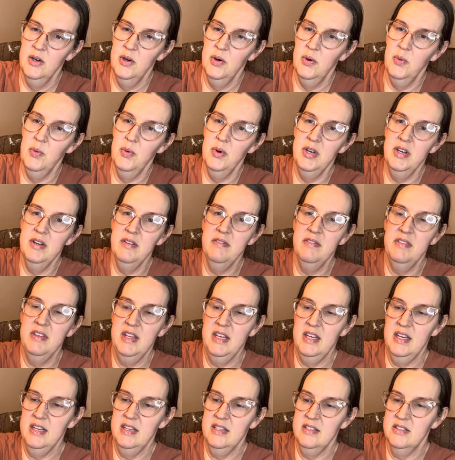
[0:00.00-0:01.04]
one of
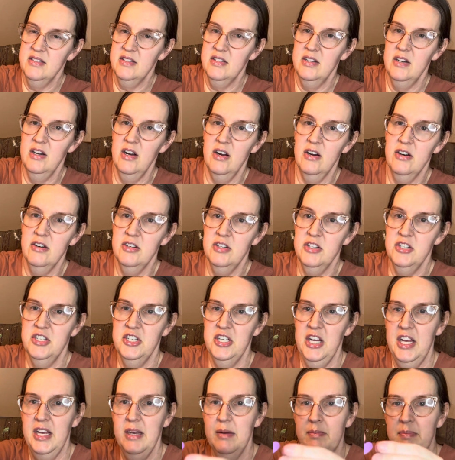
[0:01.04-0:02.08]
these
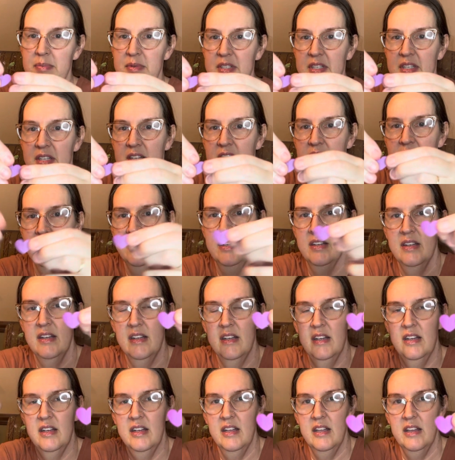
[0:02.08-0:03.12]
heart-shaped
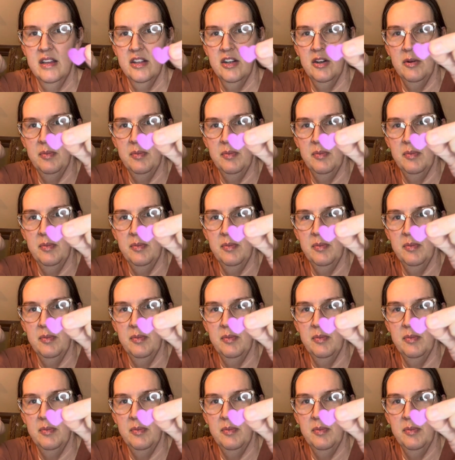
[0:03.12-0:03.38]
little